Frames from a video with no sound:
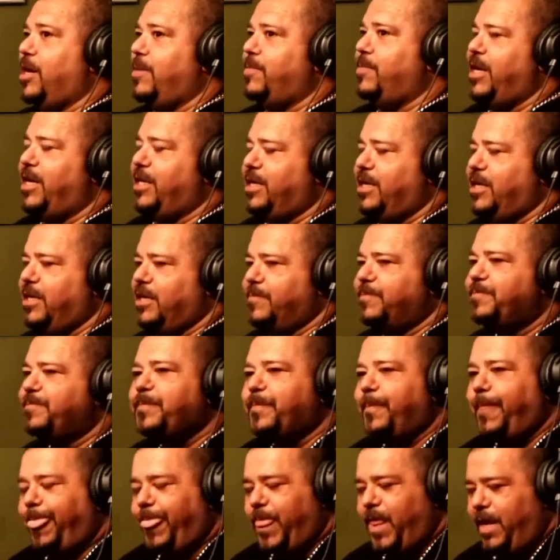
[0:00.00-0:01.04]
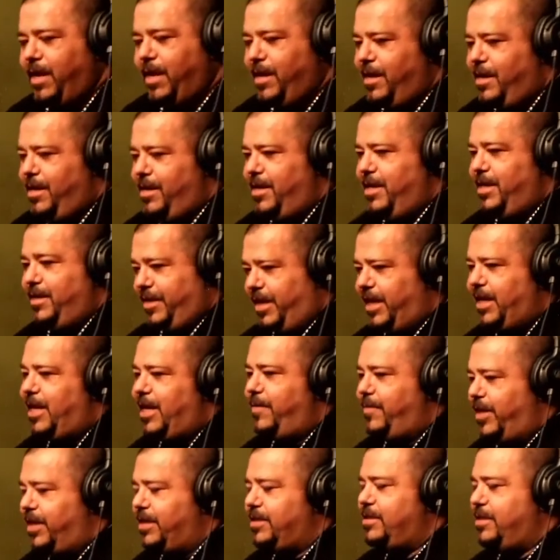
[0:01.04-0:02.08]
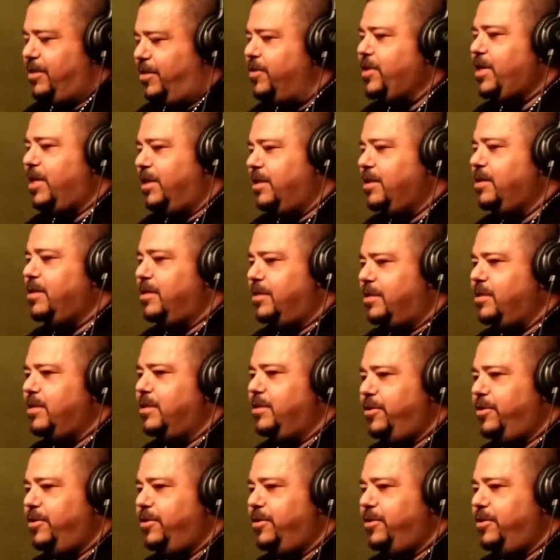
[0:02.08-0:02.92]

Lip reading: back in. They came back and said, okay. They said, you